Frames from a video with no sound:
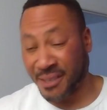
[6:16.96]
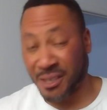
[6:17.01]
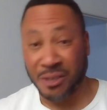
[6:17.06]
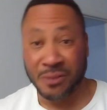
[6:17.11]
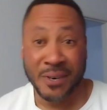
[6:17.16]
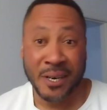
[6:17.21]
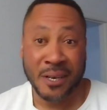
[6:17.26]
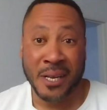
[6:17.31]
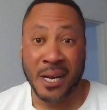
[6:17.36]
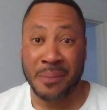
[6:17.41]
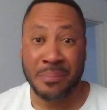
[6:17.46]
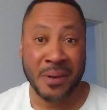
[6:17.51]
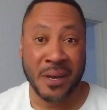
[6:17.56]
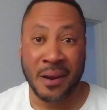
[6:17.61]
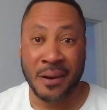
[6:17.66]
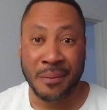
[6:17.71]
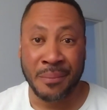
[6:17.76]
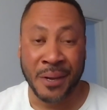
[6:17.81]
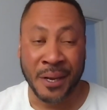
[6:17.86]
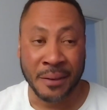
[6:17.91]
it's a regular
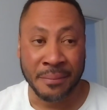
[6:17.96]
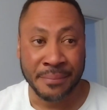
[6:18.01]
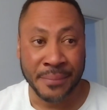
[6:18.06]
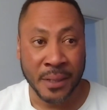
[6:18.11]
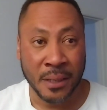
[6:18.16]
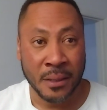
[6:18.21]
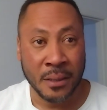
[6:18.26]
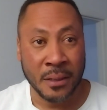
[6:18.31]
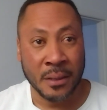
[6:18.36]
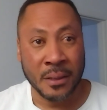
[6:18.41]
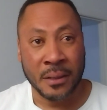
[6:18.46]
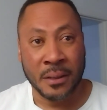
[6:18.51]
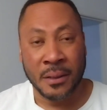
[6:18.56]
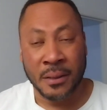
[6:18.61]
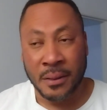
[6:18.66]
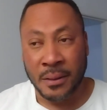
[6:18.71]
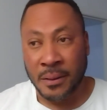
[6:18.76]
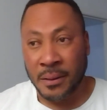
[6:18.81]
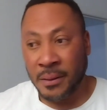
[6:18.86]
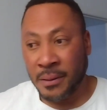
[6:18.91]
IPA to me.
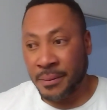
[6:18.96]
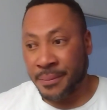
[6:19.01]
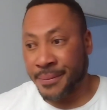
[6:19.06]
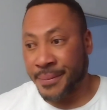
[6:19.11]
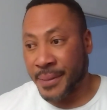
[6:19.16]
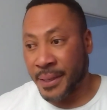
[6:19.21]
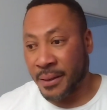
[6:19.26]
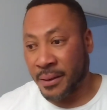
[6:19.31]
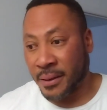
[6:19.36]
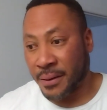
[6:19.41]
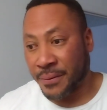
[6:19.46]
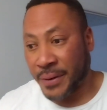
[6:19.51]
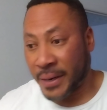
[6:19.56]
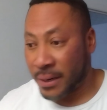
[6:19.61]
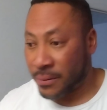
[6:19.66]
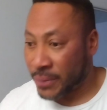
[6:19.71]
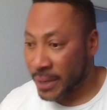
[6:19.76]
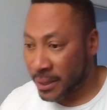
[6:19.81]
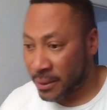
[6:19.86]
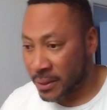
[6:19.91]
And I've
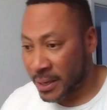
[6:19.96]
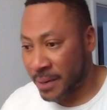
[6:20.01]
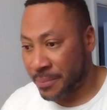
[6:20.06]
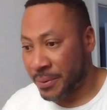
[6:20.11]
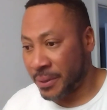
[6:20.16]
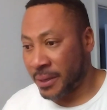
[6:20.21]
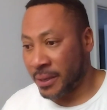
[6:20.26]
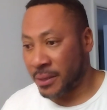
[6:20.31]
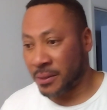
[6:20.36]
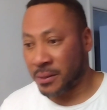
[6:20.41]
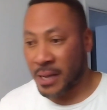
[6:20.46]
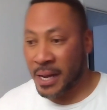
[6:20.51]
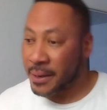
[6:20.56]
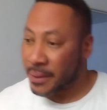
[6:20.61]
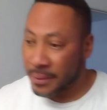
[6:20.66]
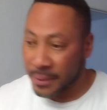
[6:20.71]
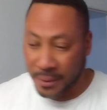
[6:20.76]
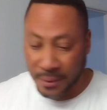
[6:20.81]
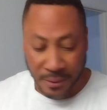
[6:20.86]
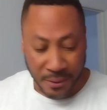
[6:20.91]
had regular IPAs,
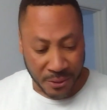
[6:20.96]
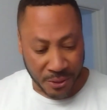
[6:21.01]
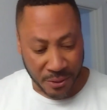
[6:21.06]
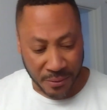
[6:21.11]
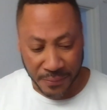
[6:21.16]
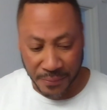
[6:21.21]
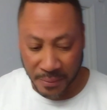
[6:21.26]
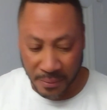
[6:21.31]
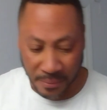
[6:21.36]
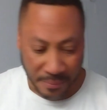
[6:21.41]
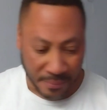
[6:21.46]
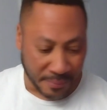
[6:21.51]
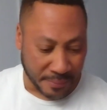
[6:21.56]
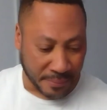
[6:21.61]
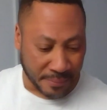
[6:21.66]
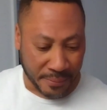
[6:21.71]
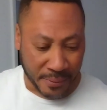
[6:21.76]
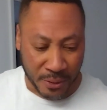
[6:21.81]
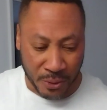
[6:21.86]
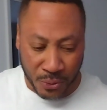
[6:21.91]
Lagunitas,
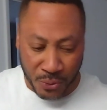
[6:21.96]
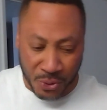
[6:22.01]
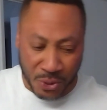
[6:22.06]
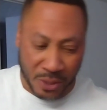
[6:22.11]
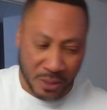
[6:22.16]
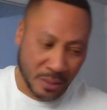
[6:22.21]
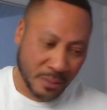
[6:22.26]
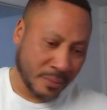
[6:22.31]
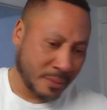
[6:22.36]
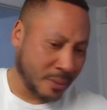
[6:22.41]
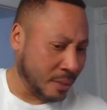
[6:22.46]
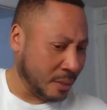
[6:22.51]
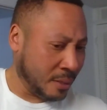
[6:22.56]
from Goose